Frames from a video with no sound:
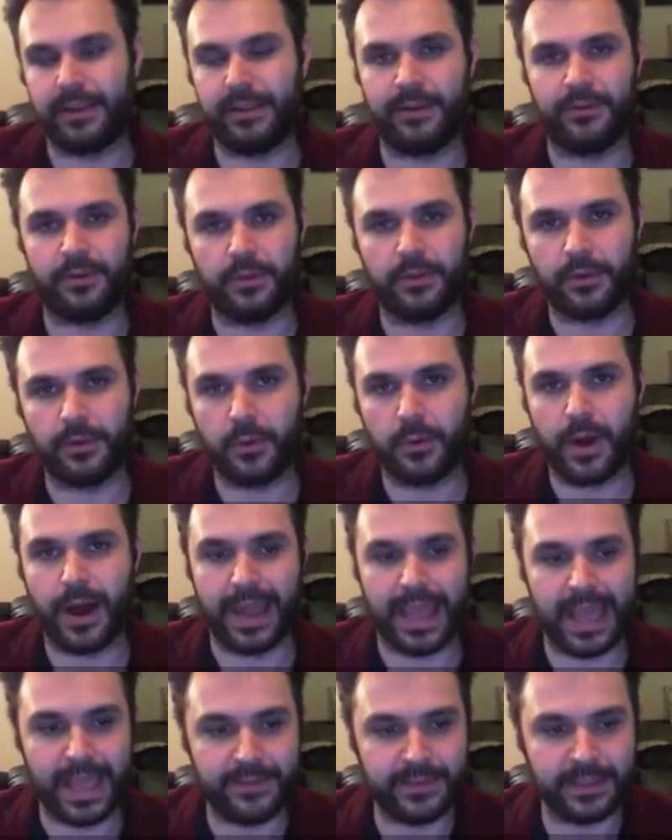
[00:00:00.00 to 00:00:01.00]
level
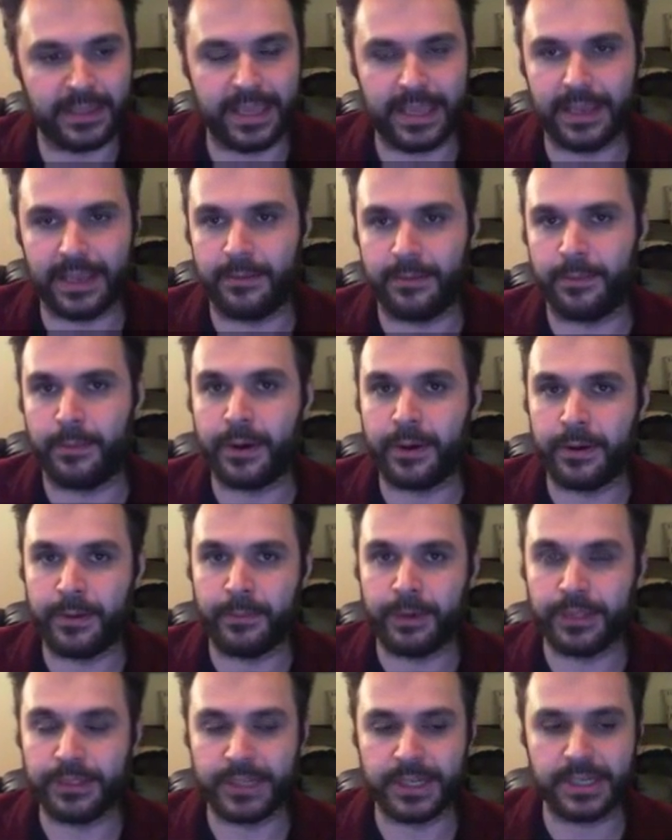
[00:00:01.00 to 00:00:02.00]
quite evenly and
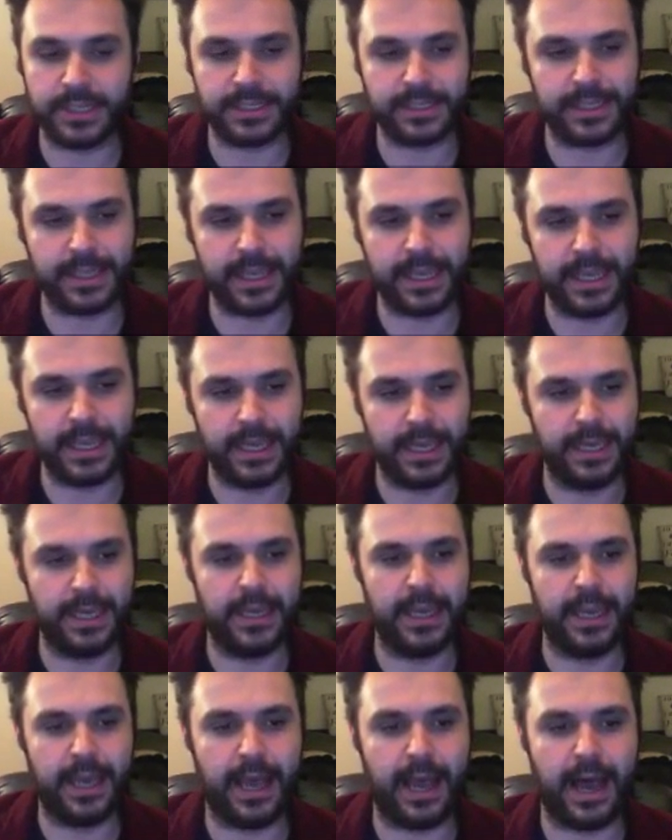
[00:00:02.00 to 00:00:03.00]
homogeneously.
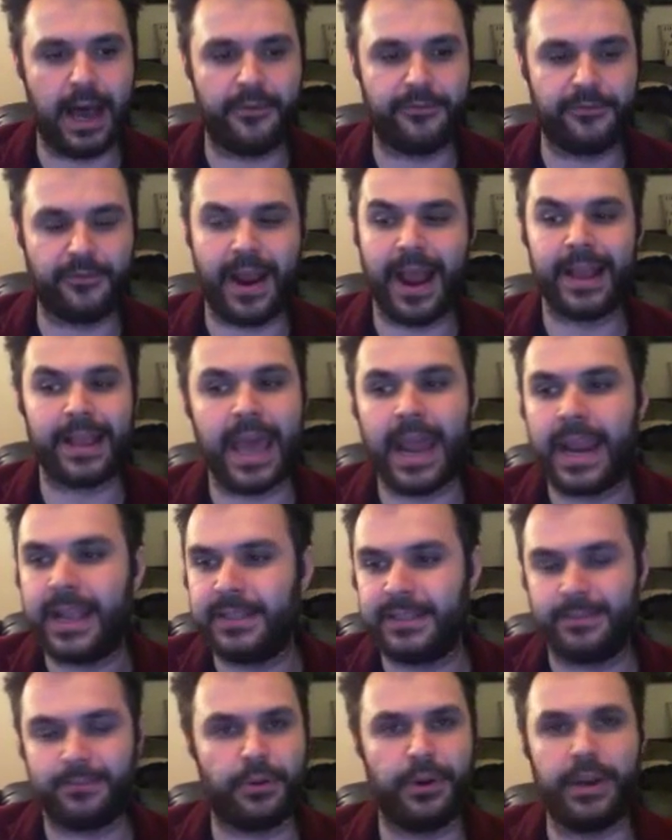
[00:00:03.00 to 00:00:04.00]
Frag
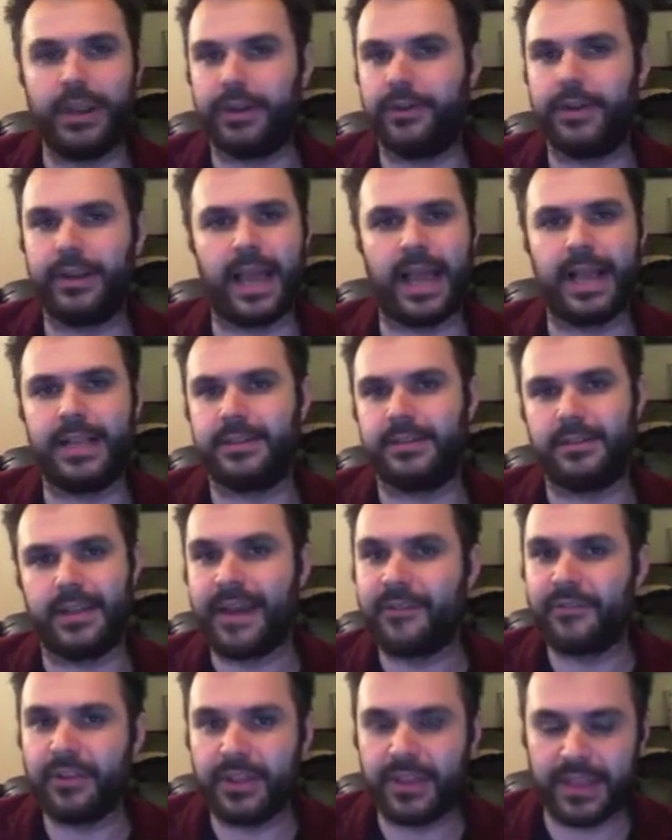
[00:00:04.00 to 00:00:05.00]
cannons are pretty good against
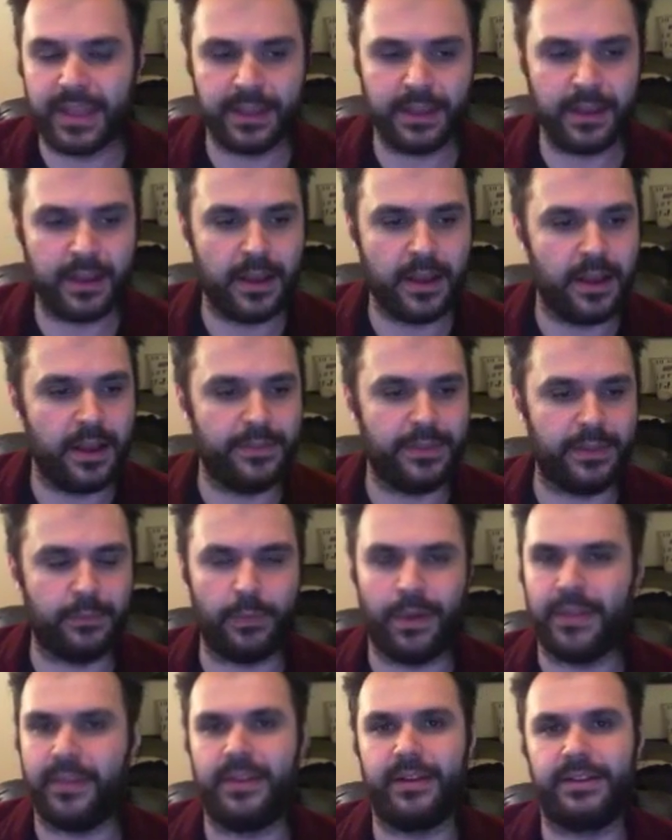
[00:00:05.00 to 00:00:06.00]
everything.
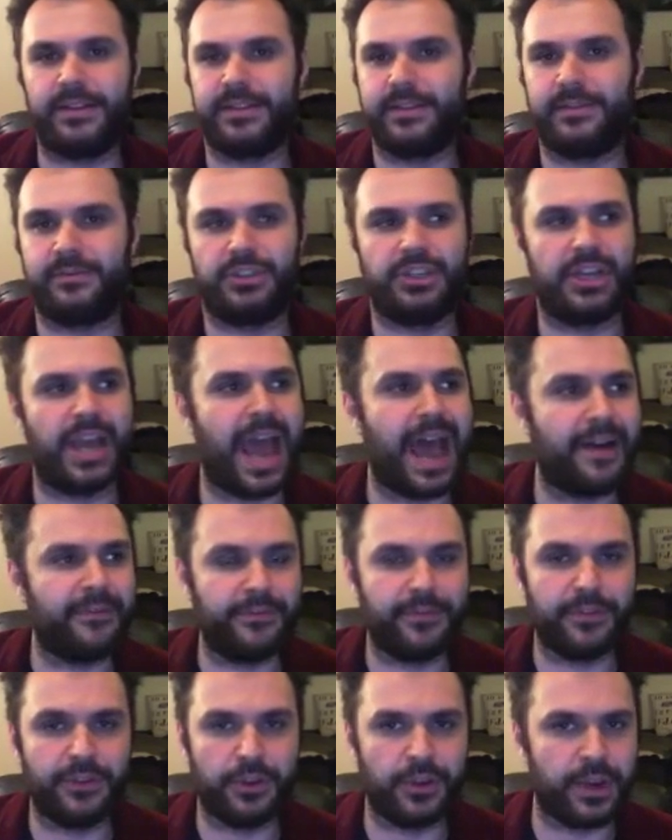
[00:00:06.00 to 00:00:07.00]
whether it's
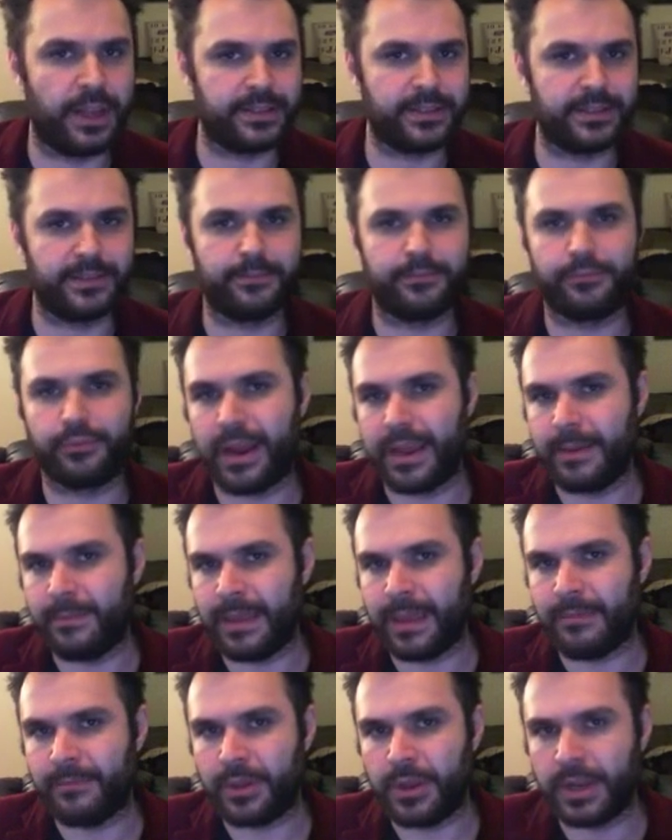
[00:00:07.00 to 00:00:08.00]
chaff units,
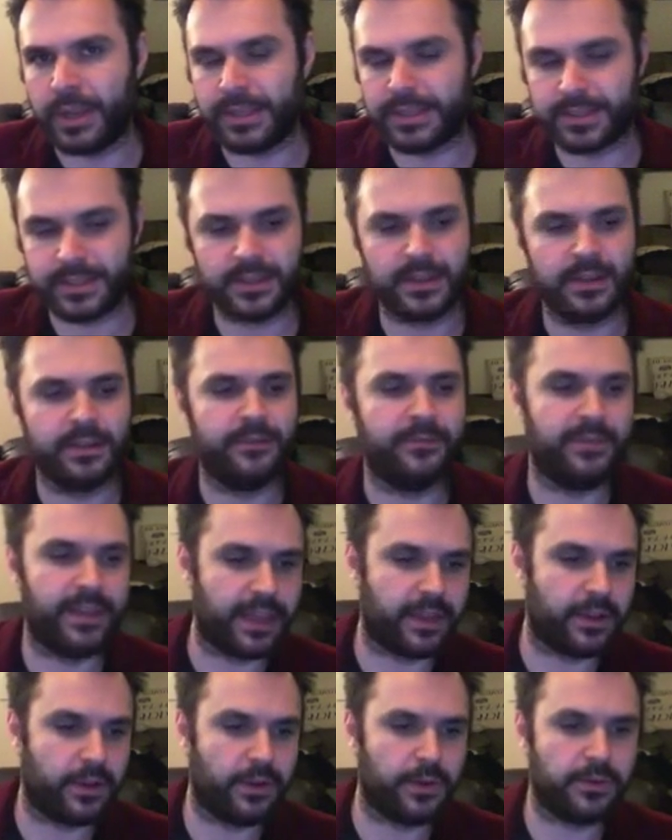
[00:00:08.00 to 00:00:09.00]
premium units,
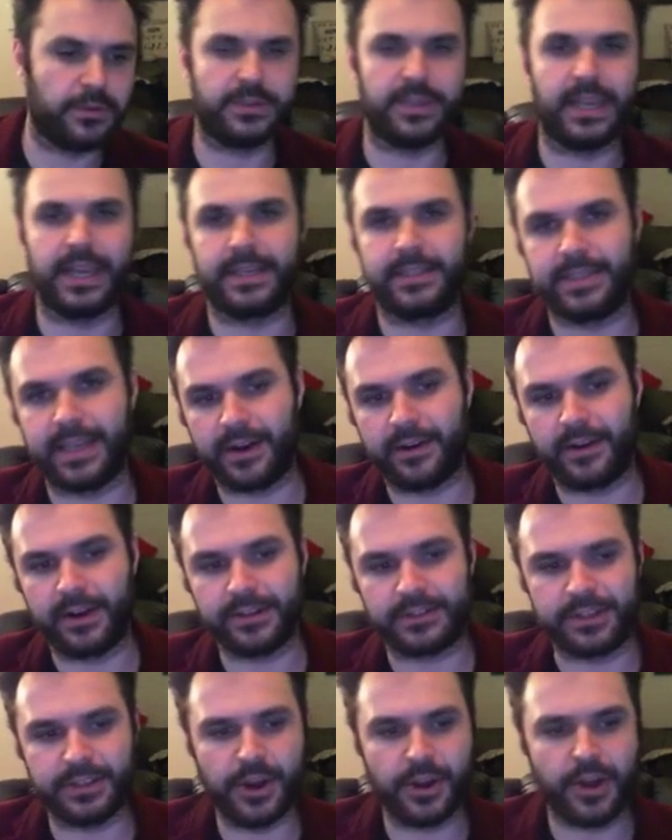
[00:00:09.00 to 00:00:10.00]
vehicles, etc.
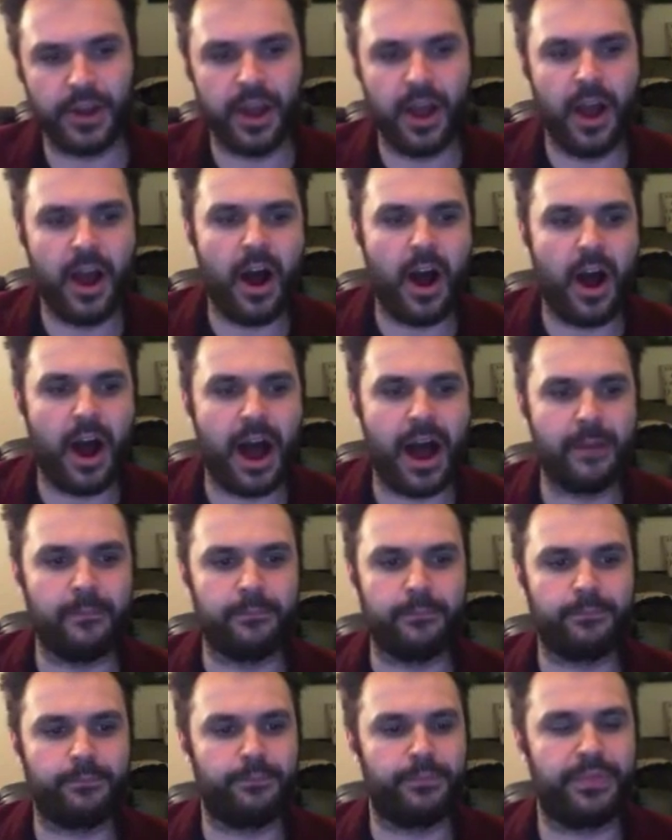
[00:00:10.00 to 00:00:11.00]
So I
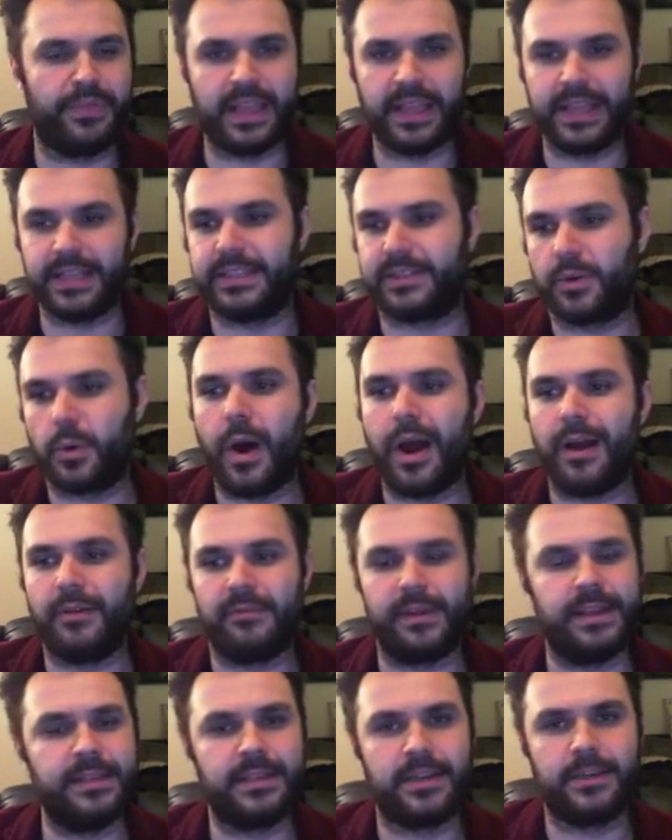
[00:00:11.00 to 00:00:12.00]
think it's quite
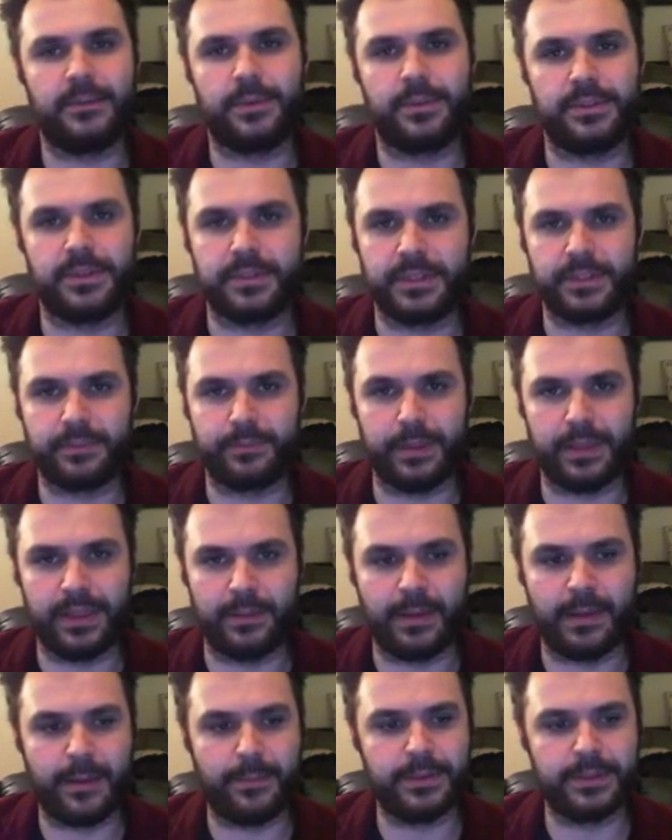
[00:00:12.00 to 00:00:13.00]
reasonable to split
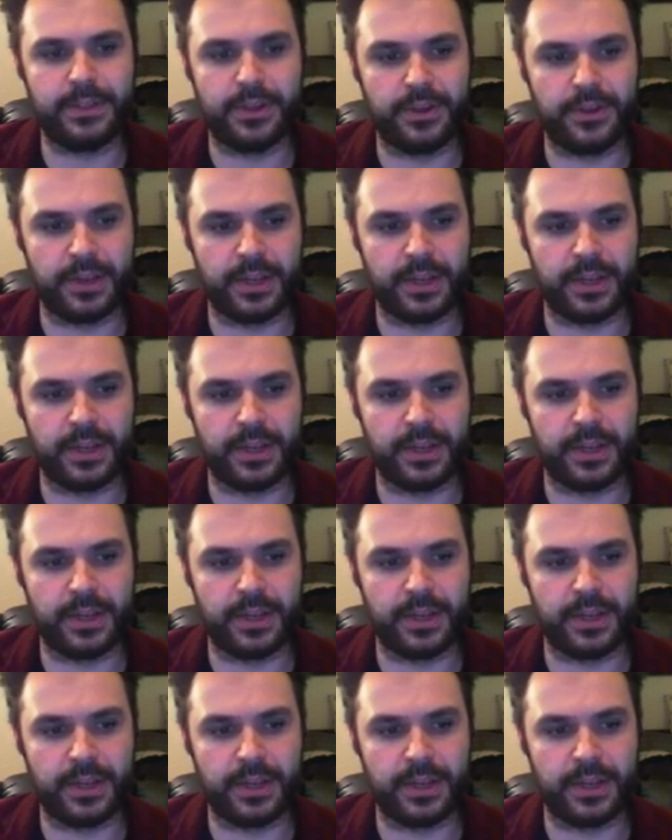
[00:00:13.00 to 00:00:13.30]
them up into